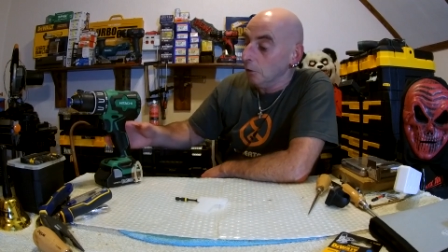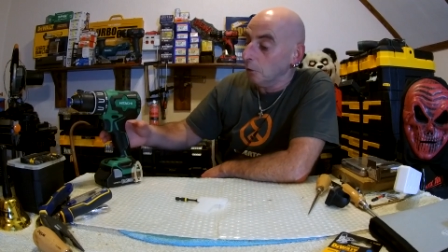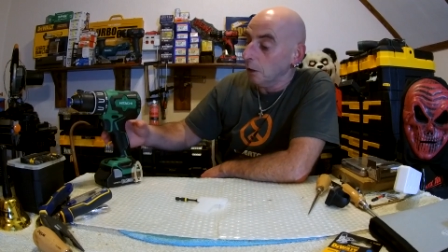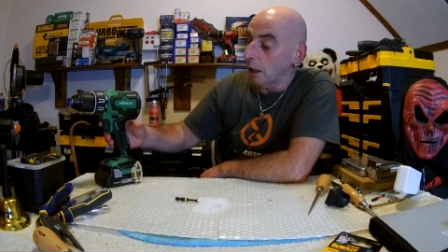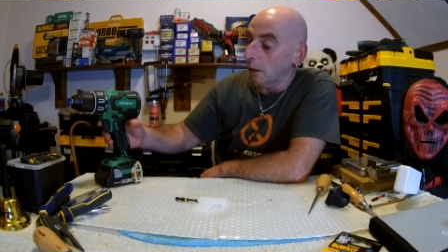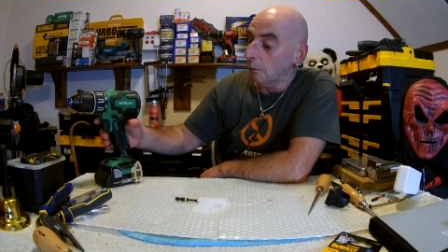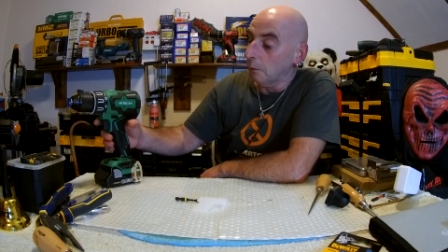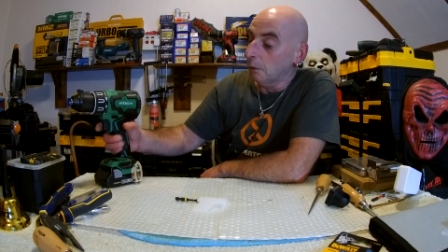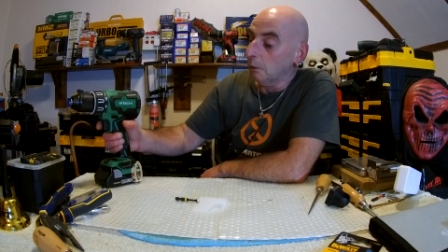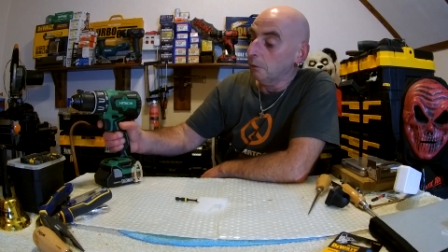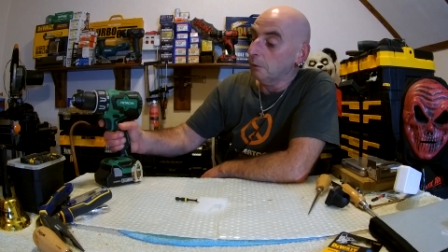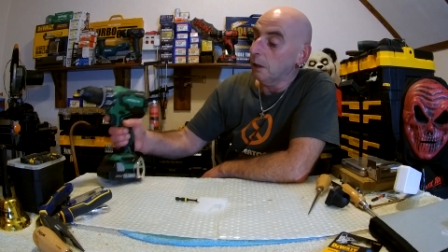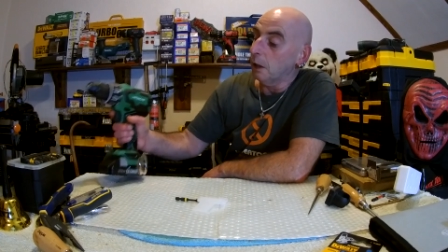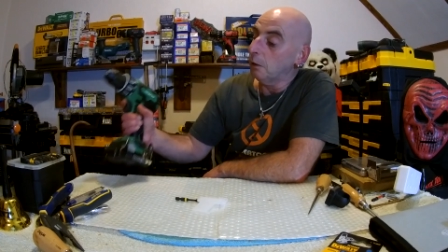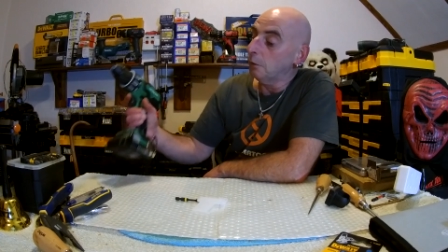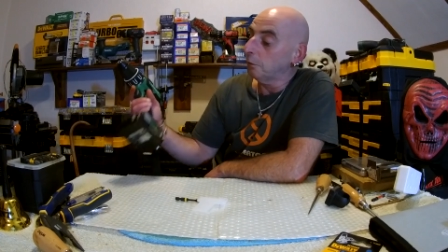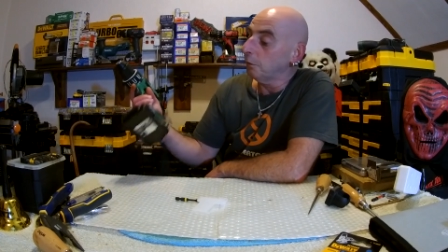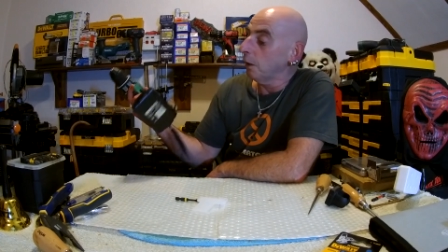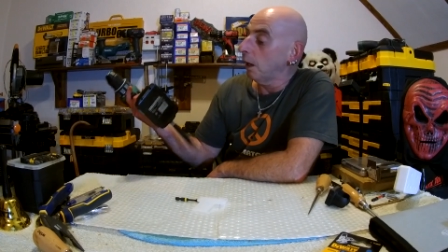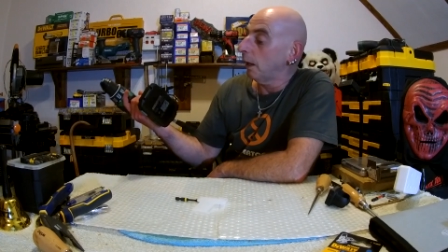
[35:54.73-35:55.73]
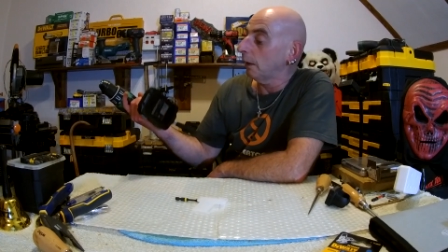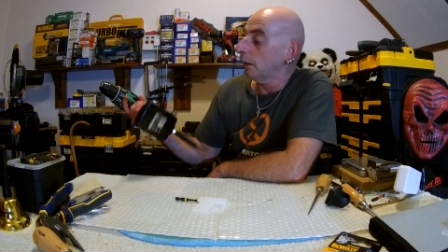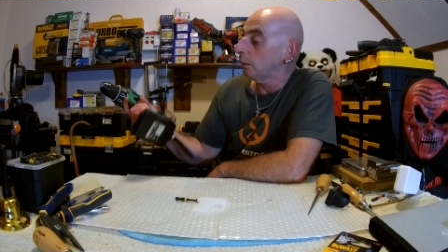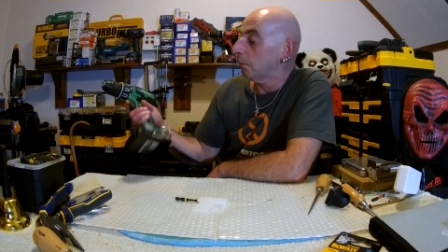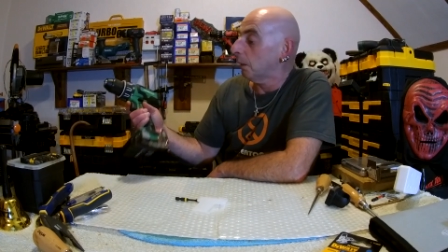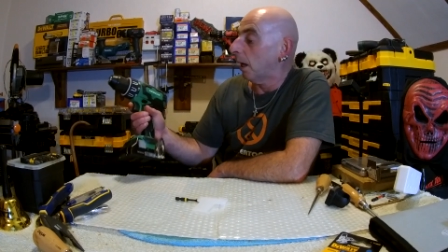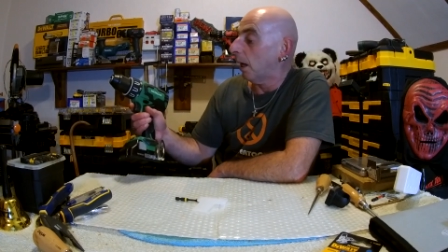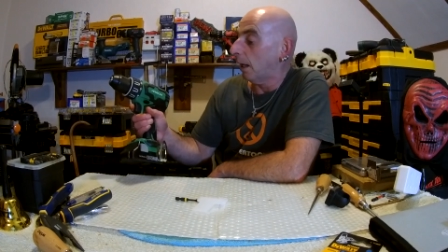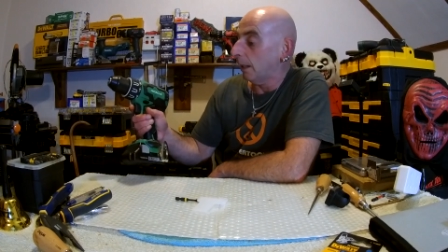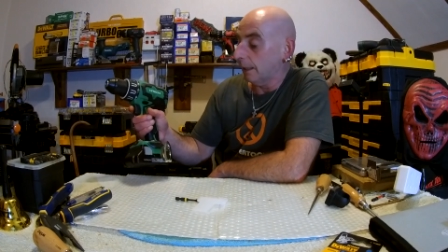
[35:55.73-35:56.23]
So anyway, we've now flattened the
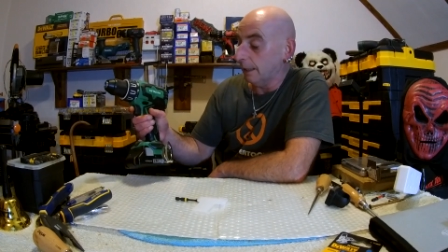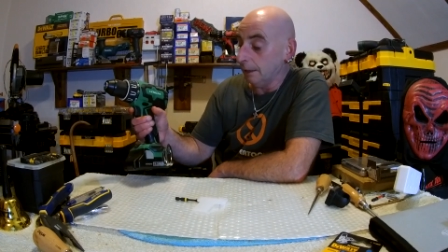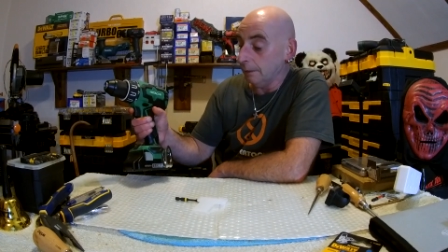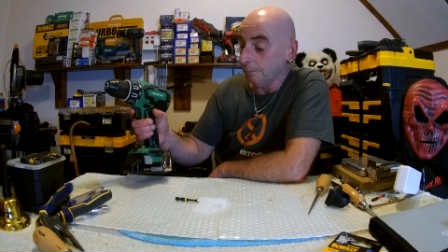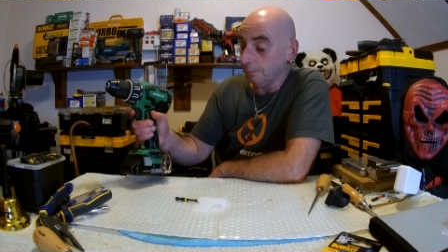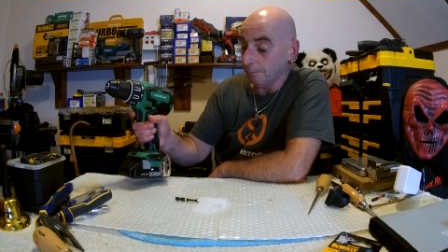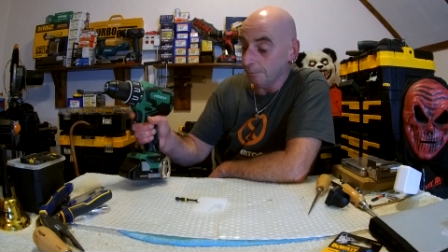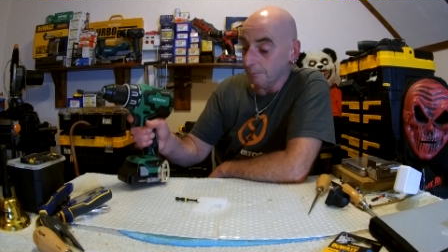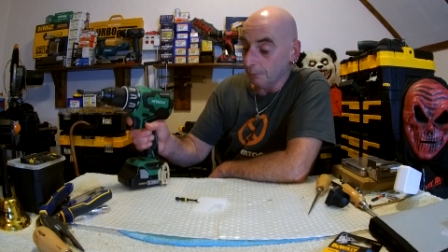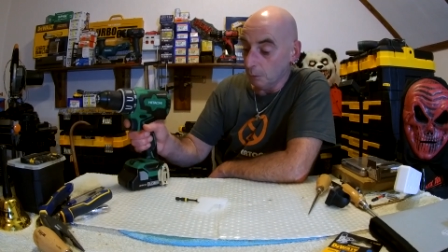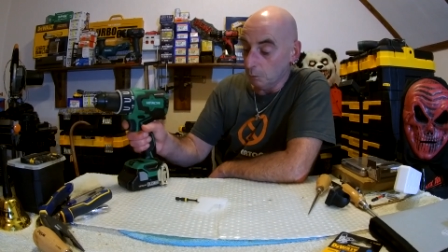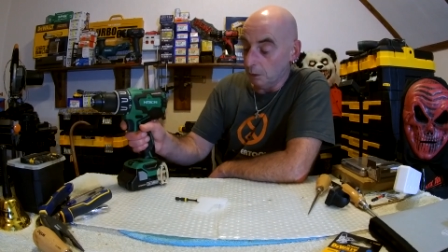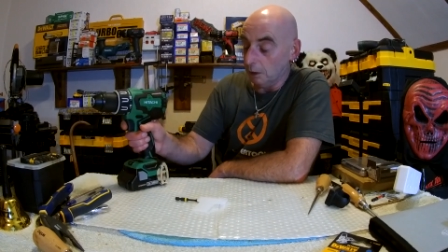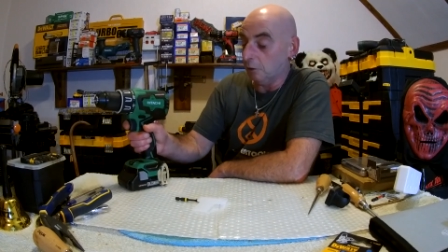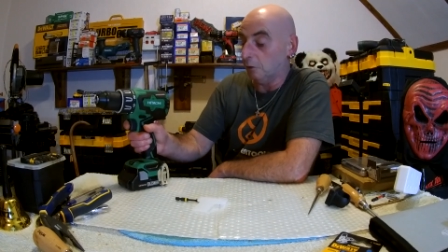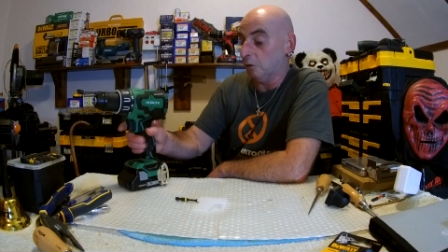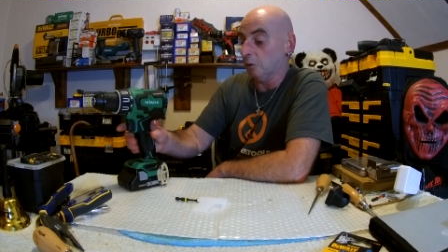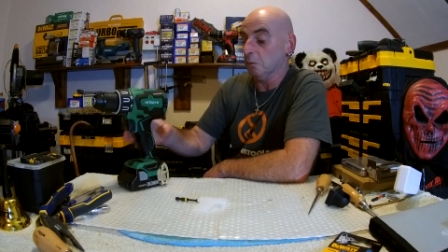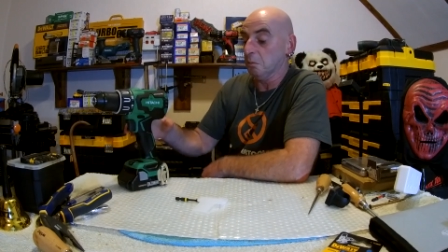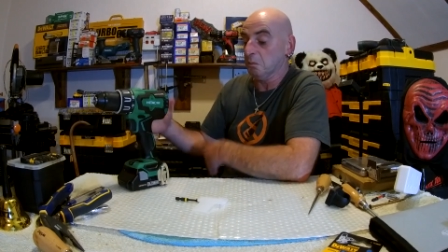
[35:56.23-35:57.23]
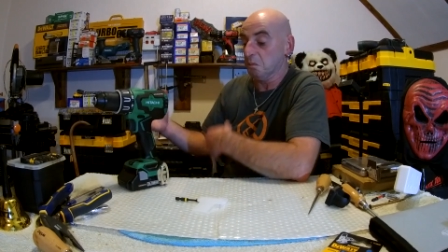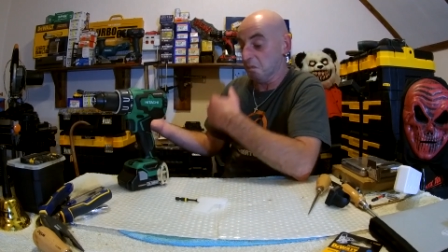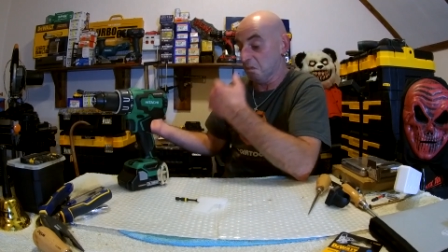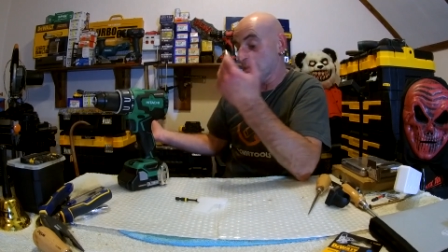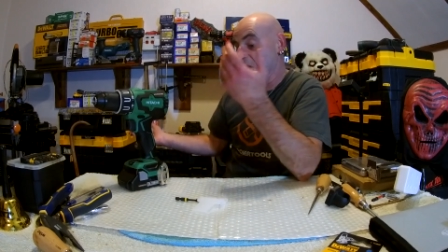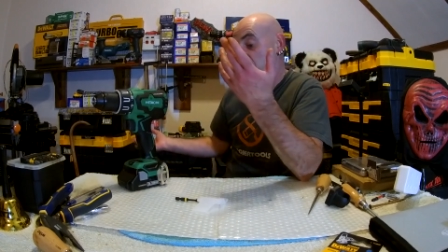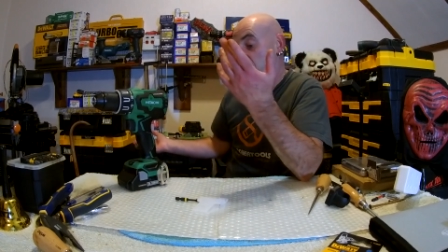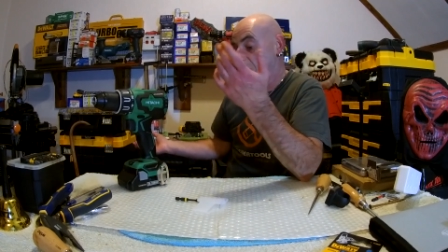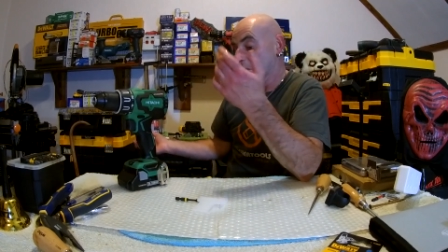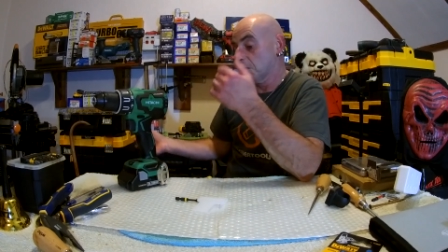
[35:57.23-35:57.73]
battery, which,
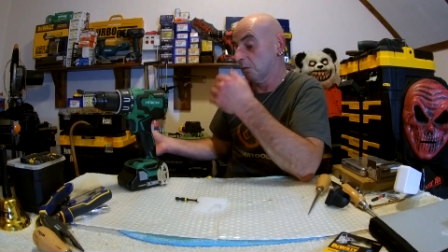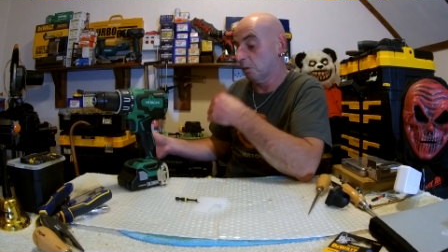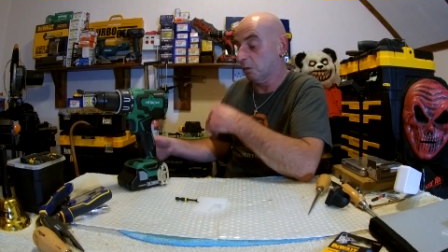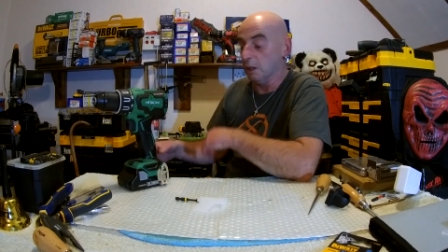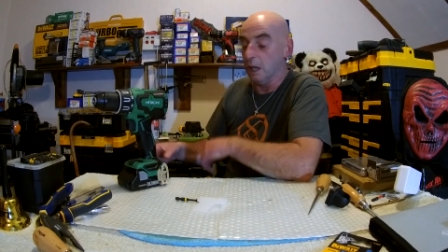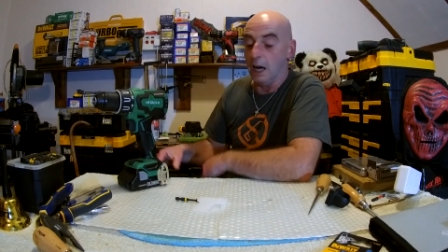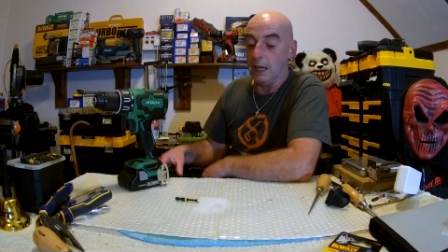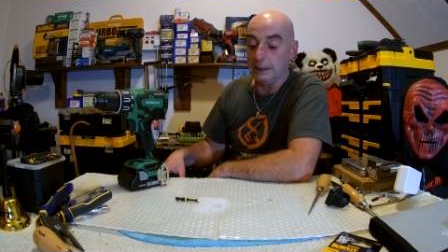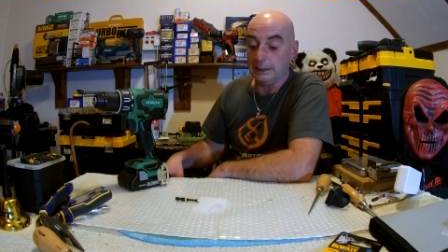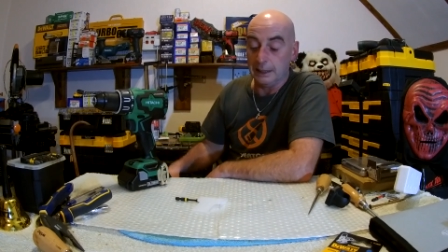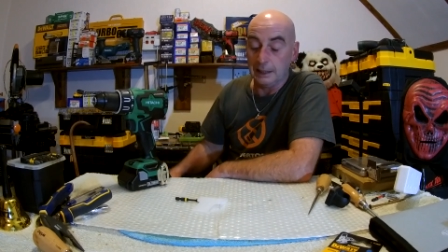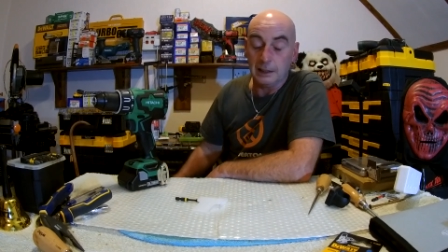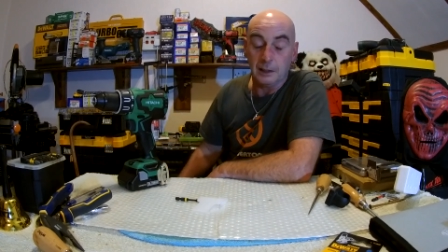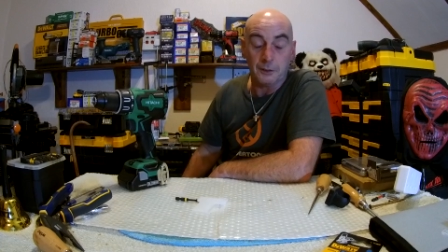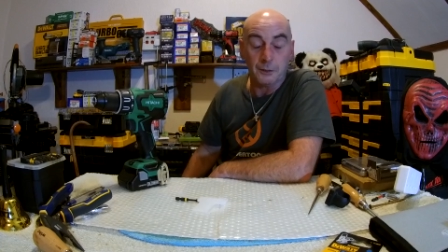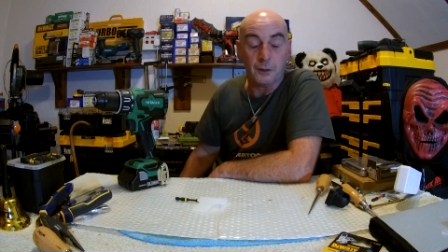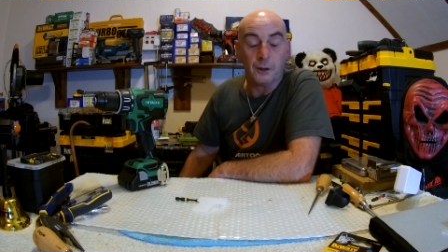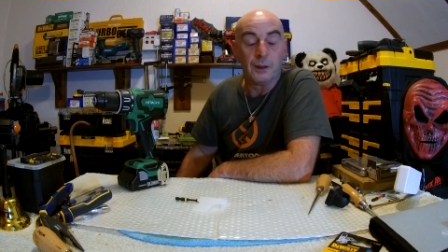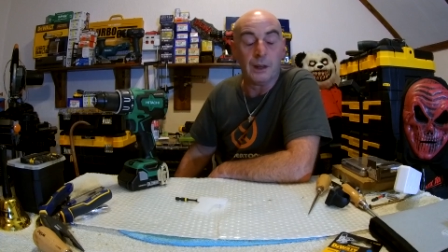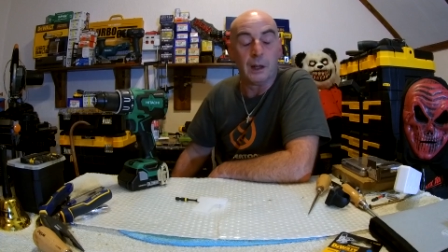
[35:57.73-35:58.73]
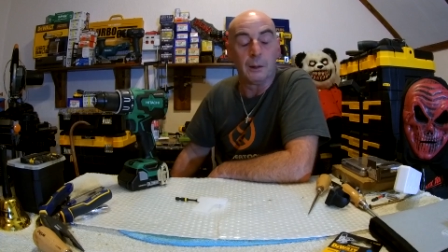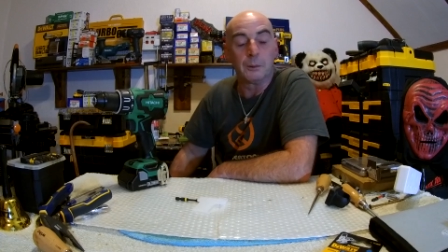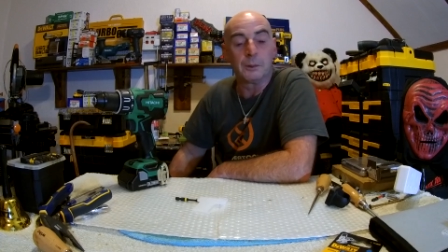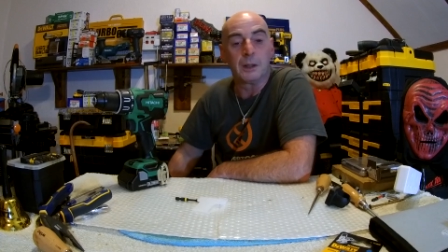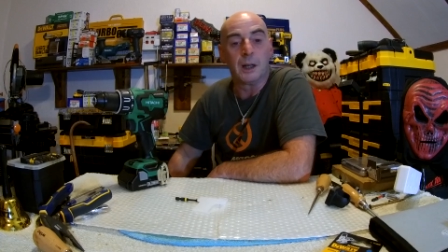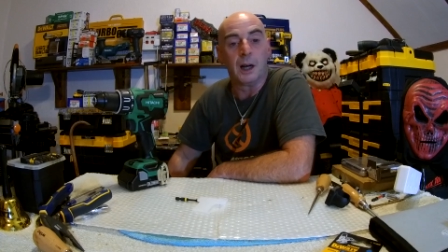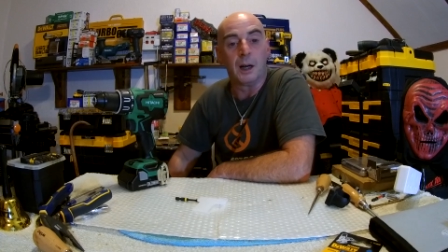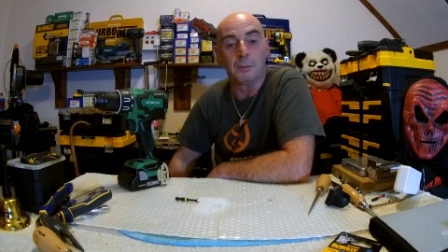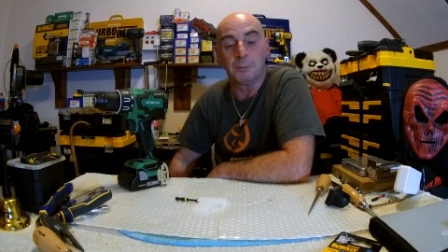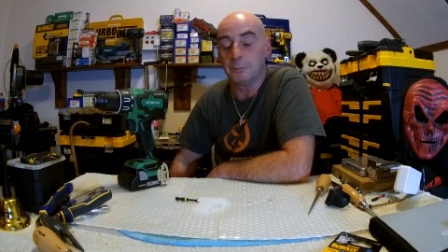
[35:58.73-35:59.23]
standard, I thought that would
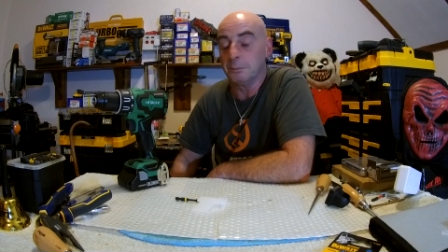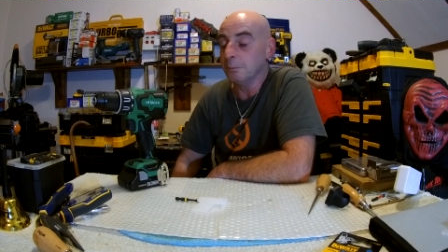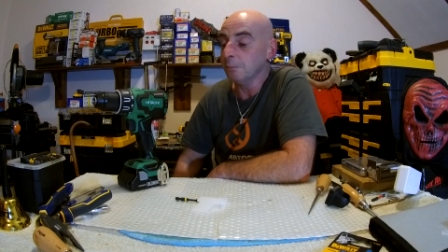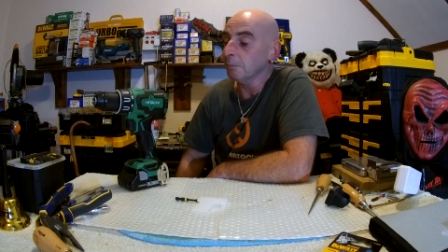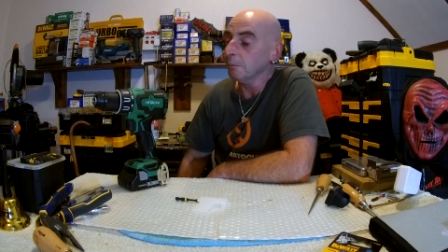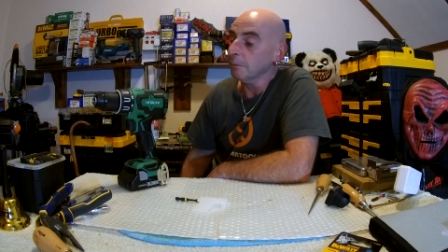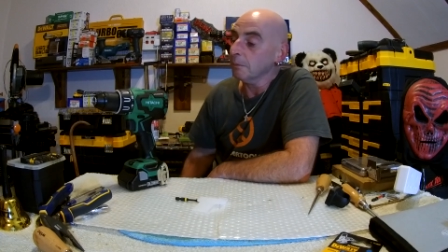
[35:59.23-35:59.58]
happen.